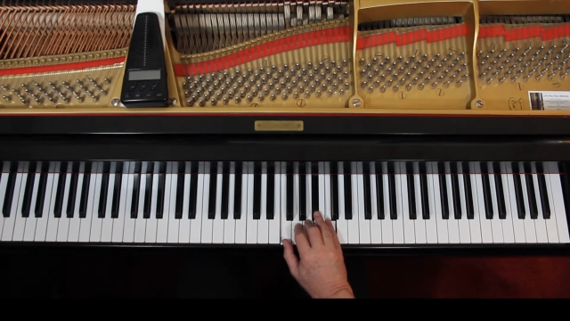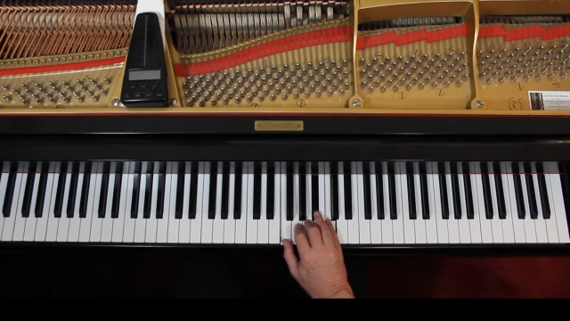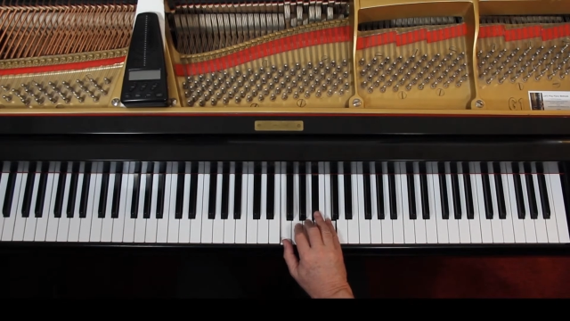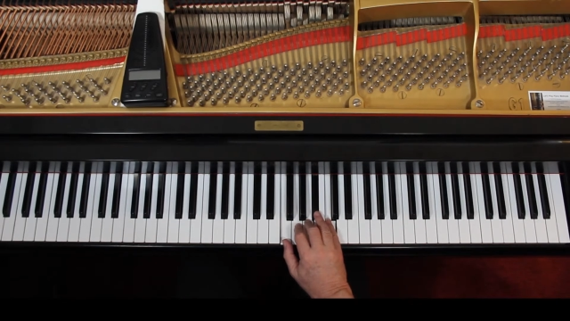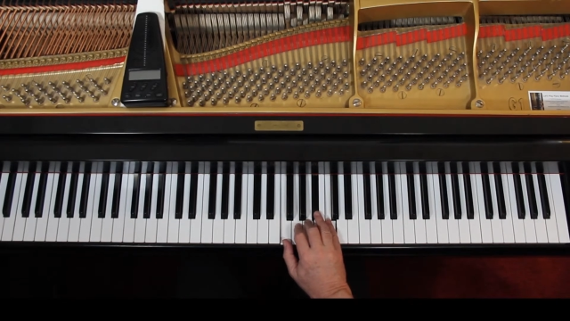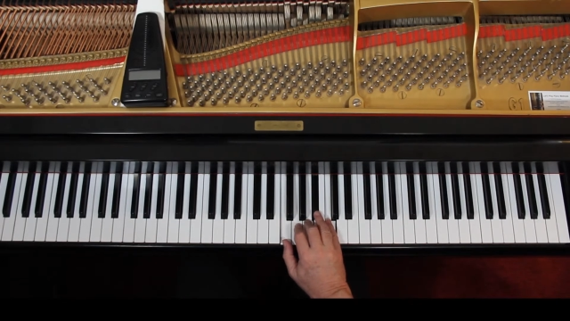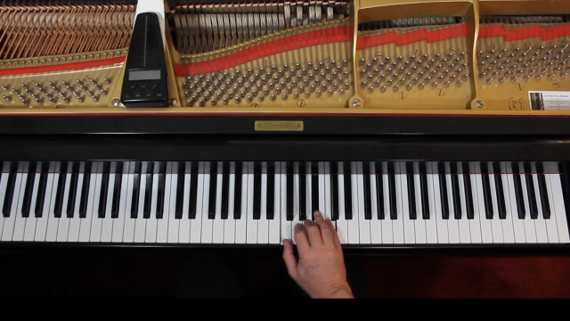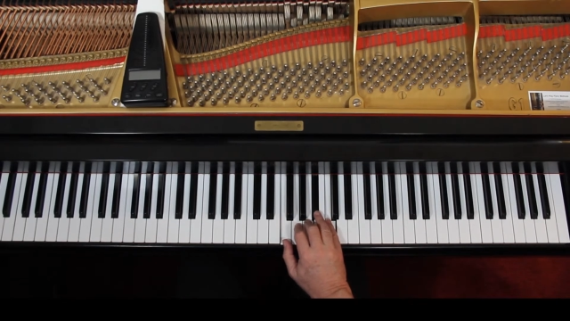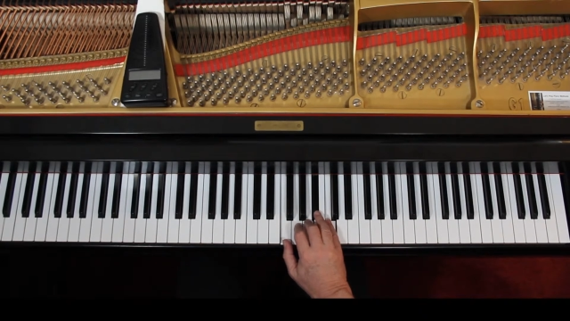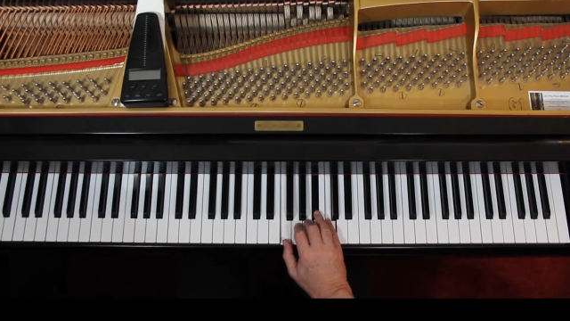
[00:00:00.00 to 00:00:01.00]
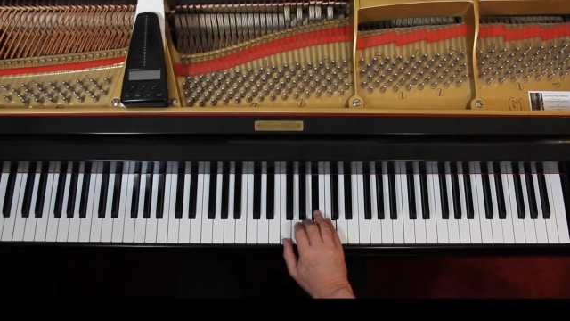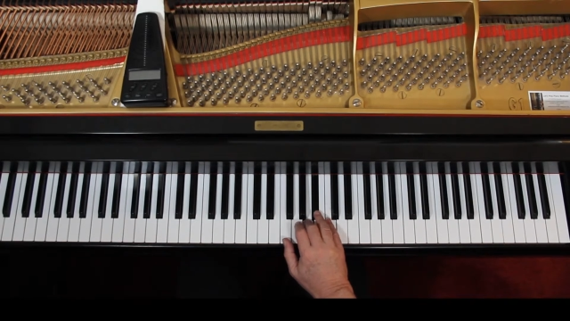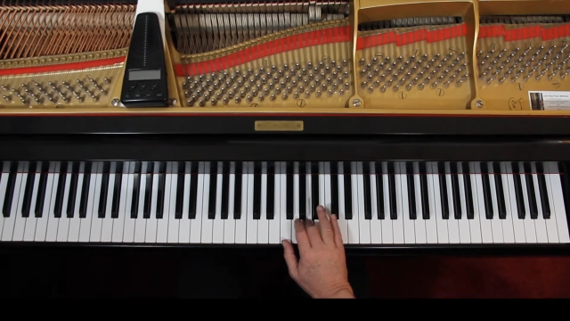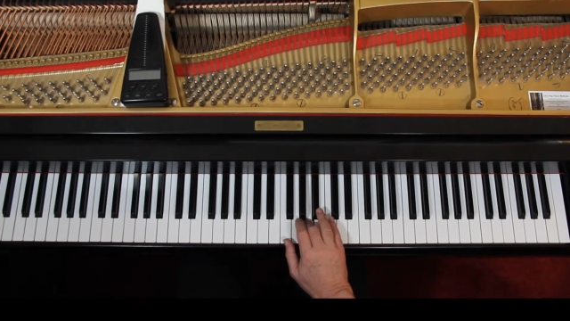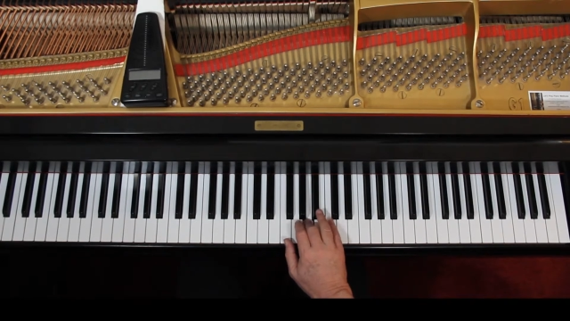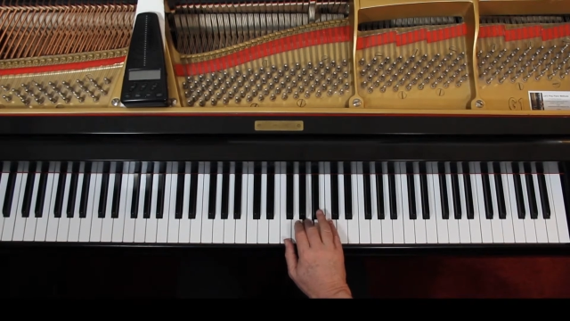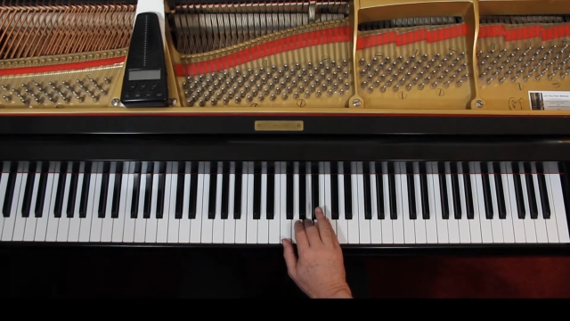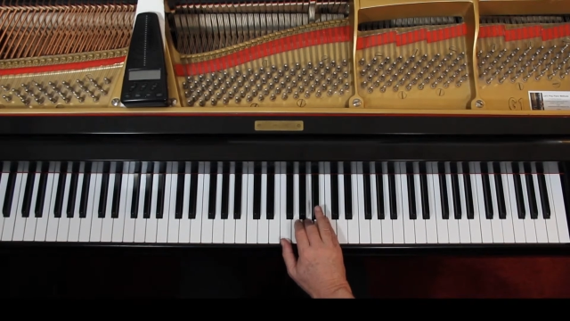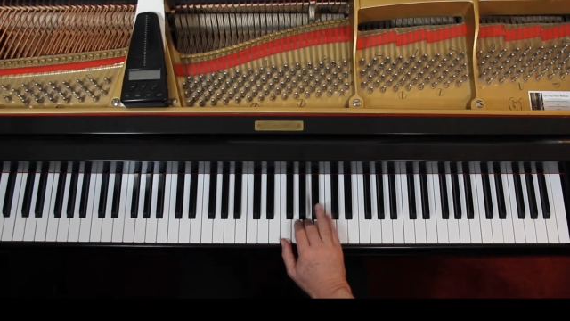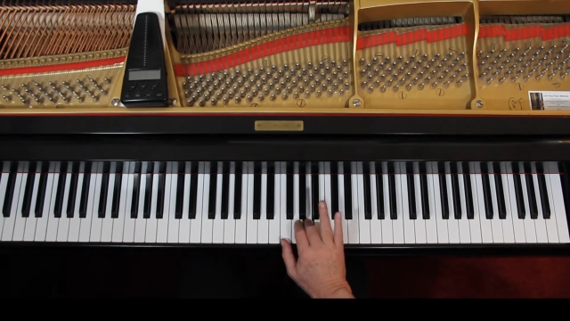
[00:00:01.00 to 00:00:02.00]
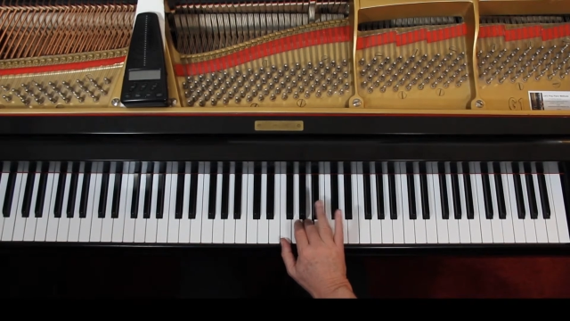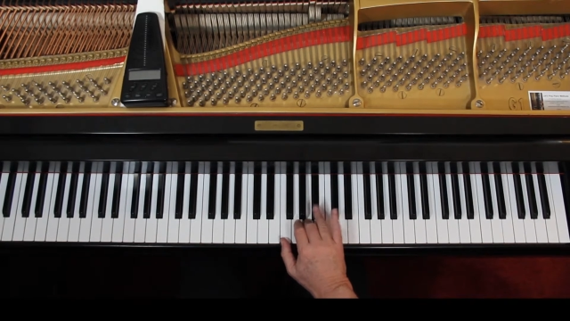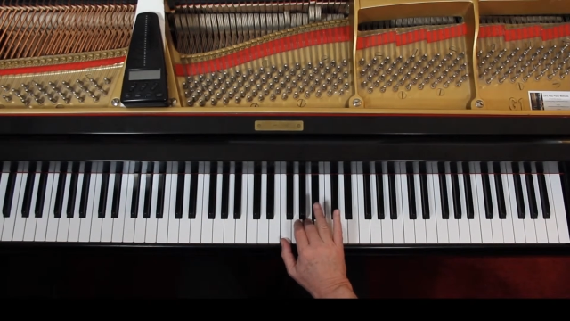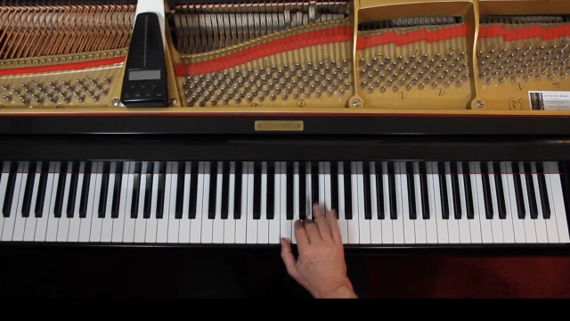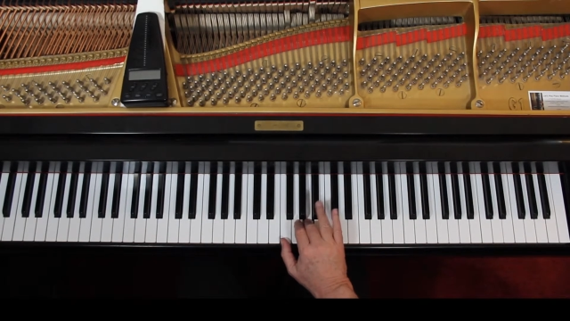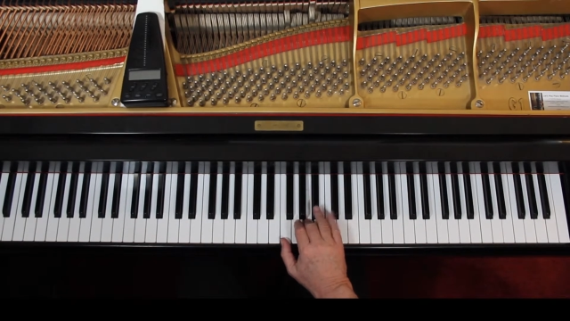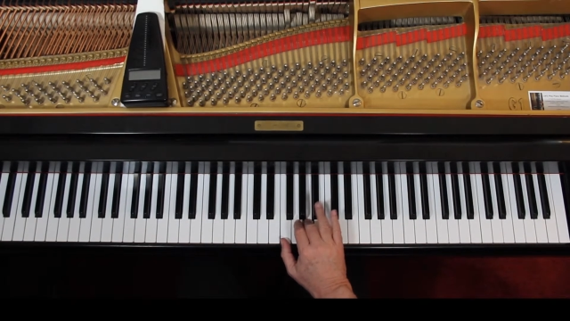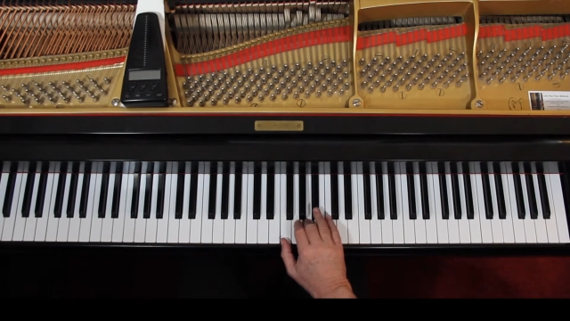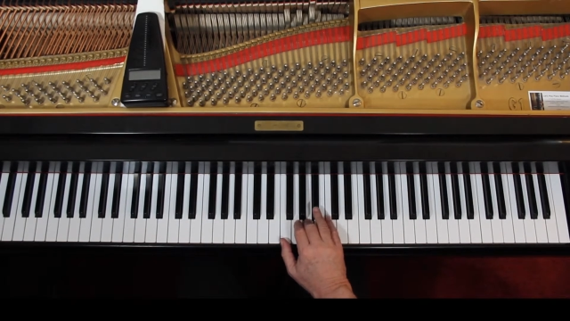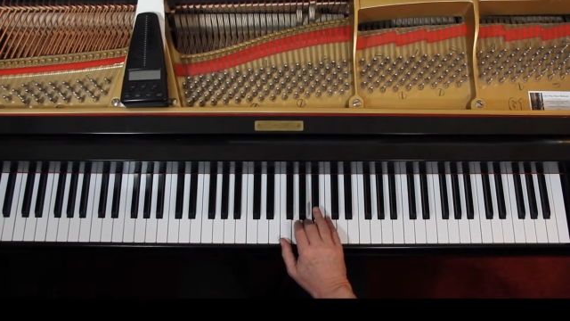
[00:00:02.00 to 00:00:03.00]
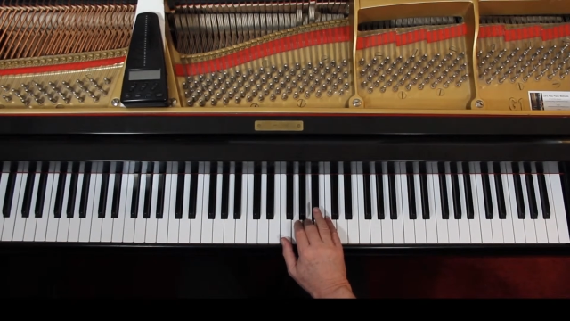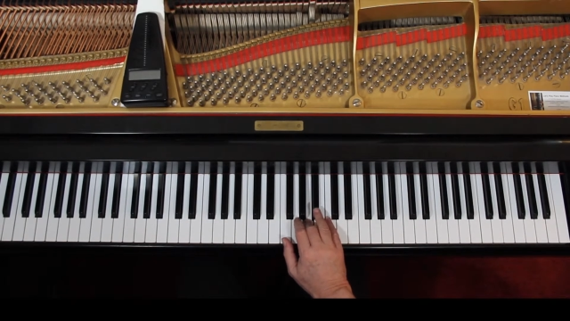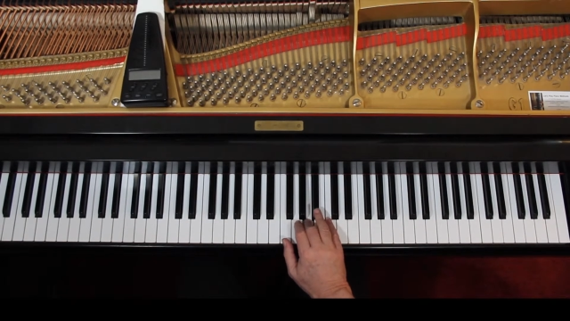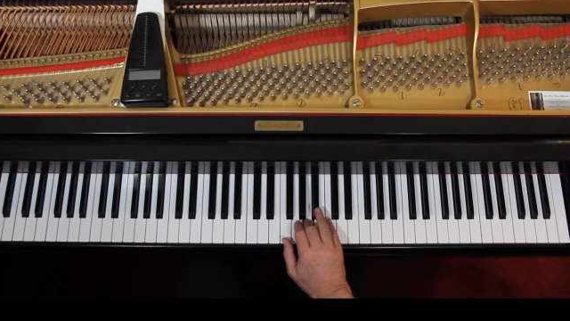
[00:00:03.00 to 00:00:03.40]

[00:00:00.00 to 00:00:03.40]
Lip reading: Nobody's mouth can be seen.